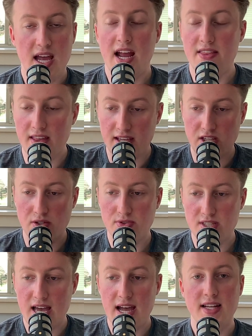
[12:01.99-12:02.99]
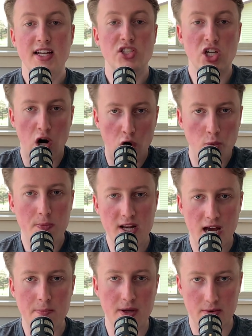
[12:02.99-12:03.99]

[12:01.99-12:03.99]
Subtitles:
and they used that to open up